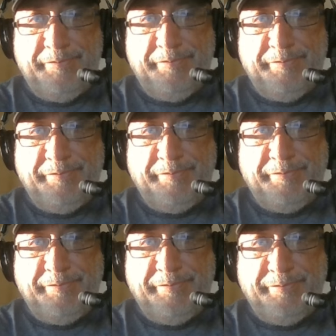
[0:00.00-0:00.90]

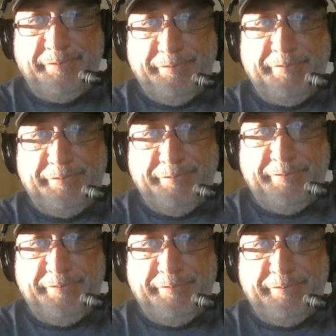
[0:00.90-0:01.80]

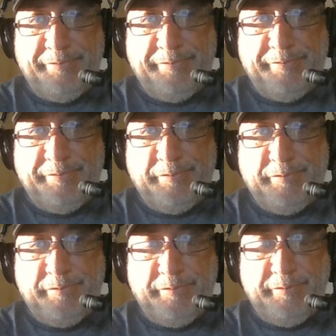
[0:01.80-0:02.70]

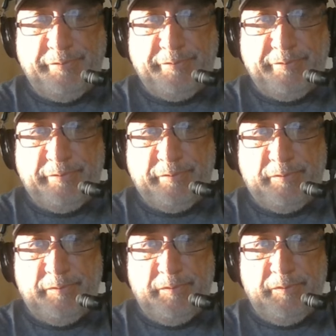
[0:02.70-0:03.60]

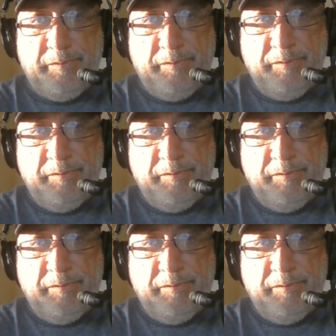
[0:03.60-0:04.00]
The person shown says nothing.